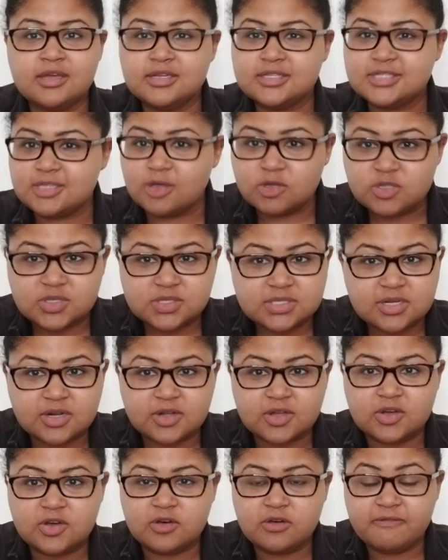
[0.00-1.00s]
social
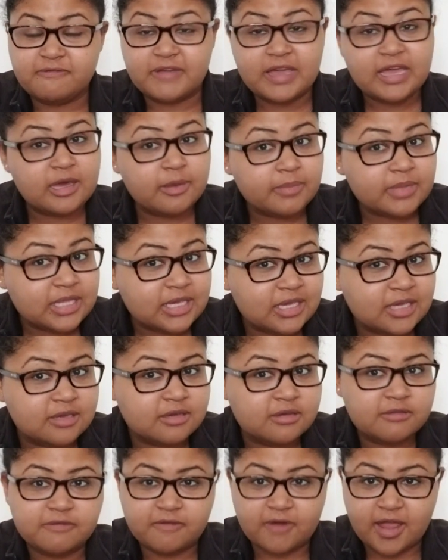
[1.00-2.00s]
circle, family,
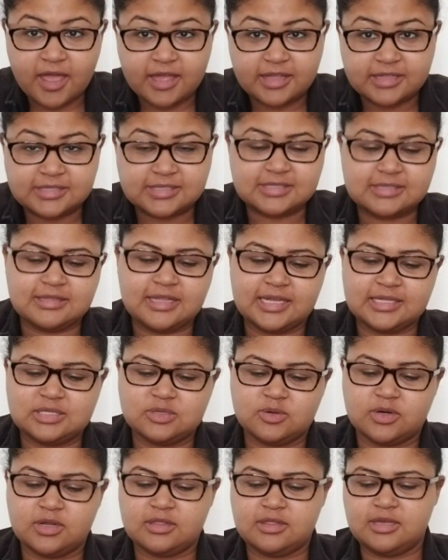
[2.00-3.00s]
friends, that
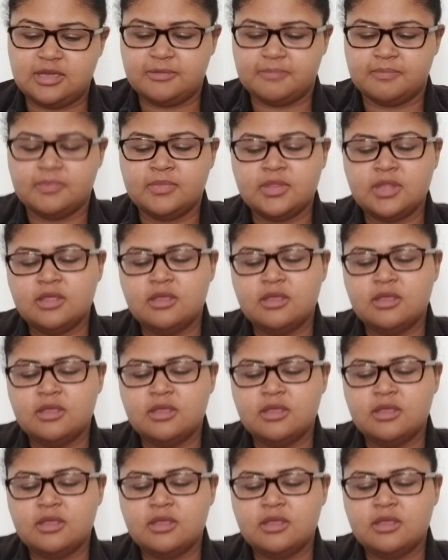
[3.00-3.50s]
sort of thing.